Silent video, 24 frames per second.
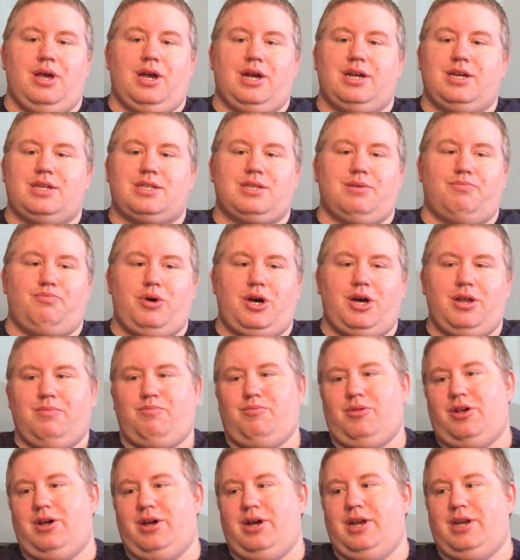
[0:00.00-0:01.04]
I guess the
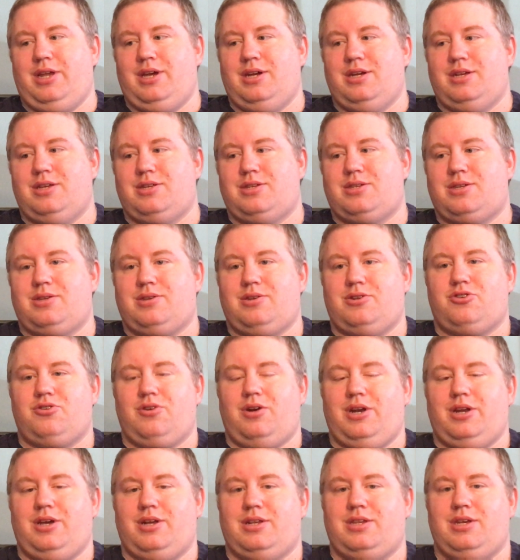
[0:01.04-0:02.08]
bottom line is,
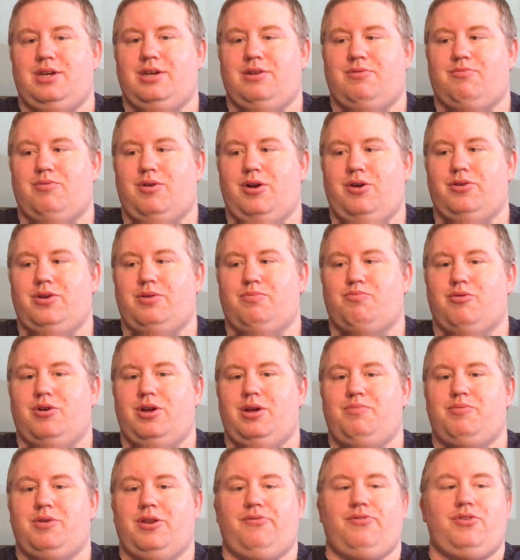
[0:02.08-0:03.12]
try not to hit road
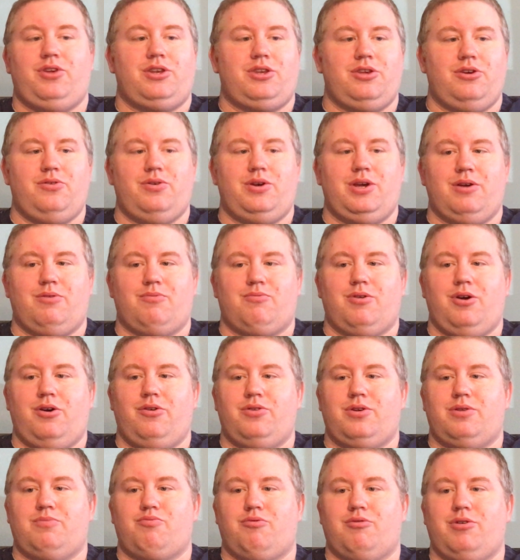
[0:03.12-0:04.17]
debris, but if you do hit
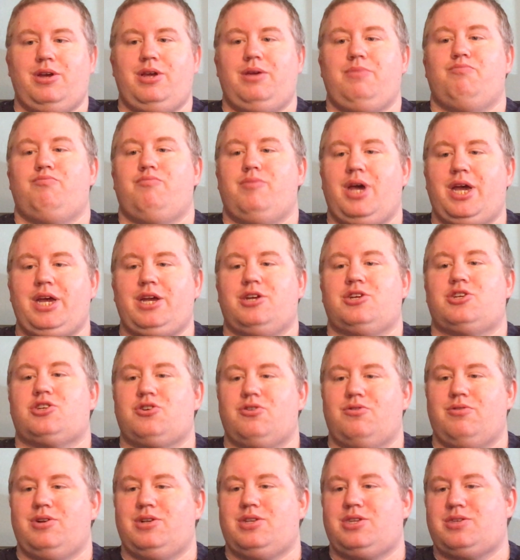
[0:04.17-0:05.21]
road debris, make
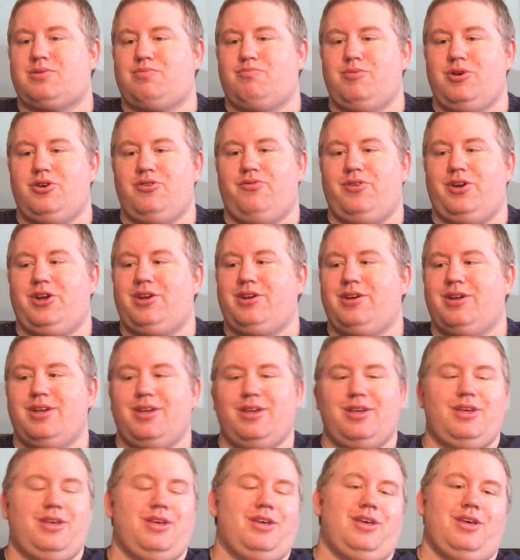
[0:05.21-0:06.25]
sure it's moving.
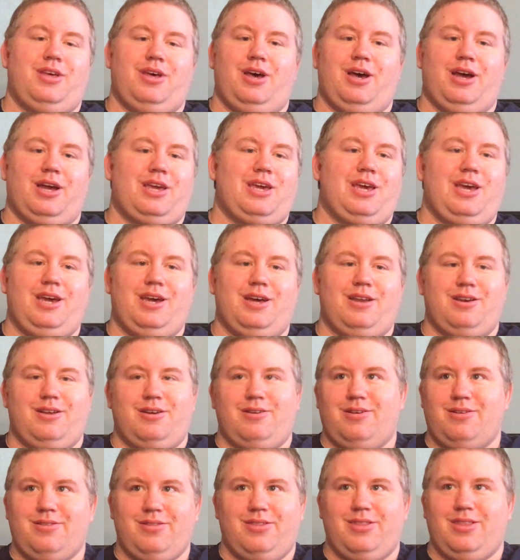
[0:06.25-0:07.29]
I can't,
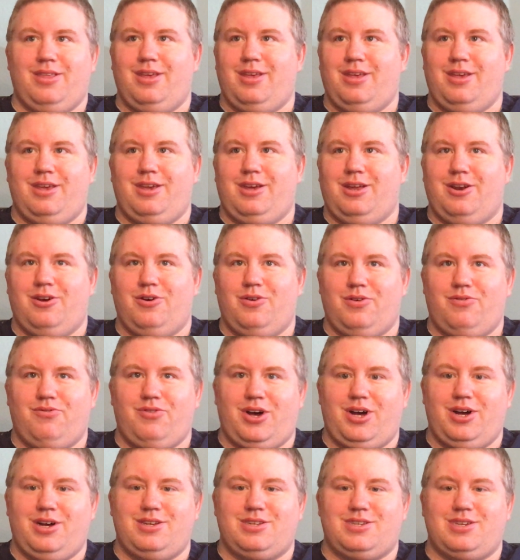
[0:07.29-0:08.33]

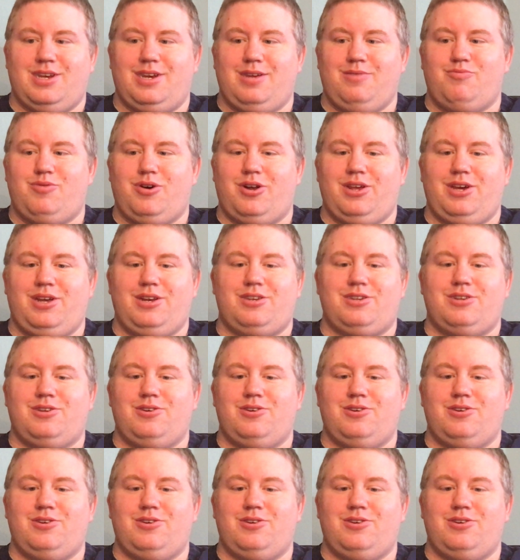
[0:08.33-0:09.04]
advise anybody